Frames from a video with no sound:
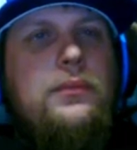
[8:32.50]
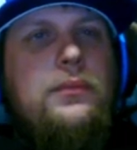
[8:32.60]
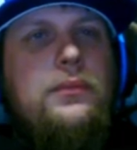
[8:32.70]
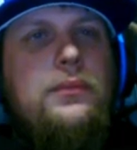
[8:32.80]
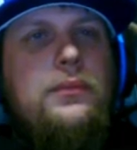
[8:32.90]

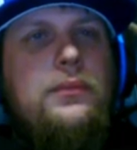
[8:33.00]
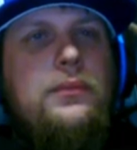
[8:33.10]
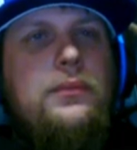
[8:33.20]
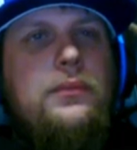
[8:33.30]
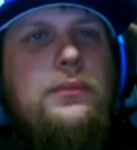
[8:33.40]

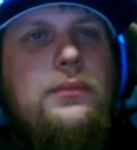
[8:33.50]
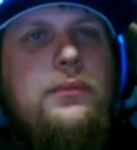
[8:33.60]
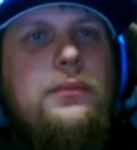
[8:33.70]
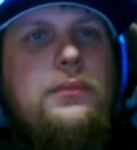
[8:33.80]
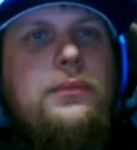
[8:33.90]

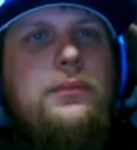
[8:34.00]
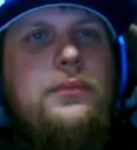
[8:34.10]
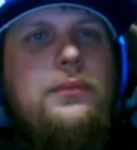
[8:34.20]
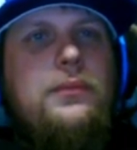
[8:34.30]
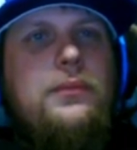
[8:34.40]

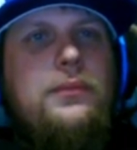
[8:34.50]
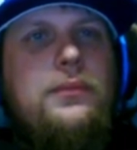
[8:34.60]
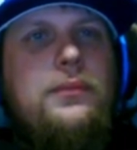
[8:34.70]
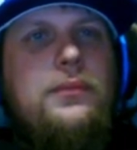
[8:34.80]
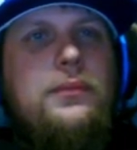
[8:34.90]

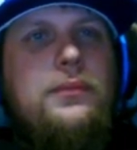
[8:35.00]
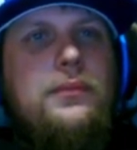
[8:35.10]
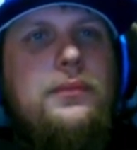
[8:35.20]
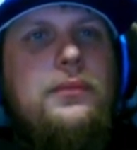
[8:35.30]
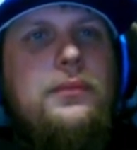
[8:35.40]

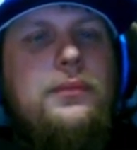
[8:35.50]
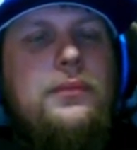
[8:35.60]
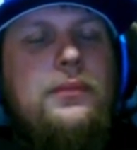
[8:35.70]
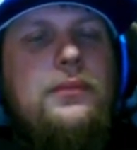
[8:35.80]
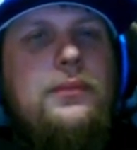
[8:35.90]

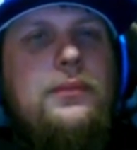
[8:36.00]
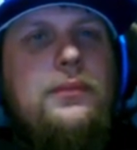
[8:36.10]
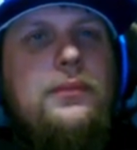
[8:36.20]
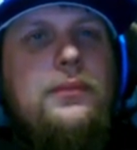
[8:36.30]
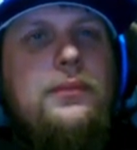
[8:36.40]

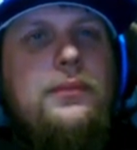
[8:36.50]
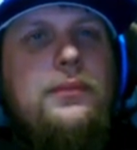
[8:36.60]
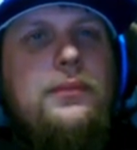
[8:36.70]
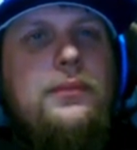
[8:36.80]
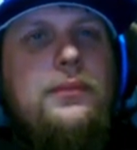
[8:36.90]

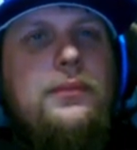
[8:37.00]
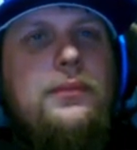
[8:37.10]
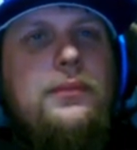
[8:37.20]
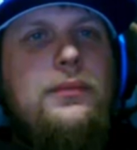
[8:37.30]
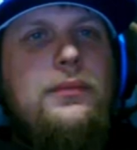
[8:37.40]

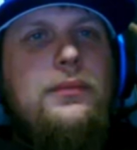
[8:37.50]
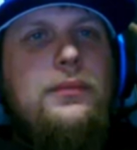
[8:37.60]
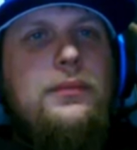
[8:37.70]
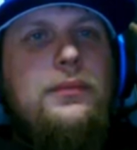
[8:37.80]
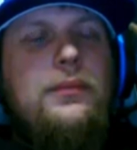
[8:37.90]

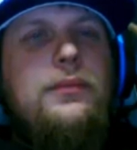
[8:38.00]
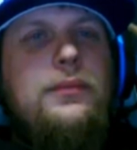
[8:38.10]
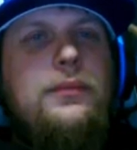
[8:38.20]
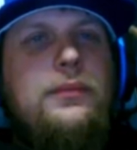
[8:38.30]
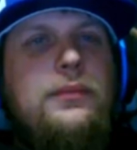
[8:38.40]

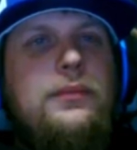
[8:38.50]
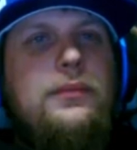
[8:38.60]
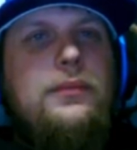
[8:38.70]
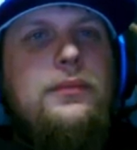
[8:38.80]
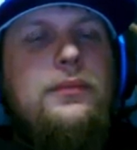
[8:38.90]

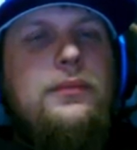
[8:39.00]
(silent)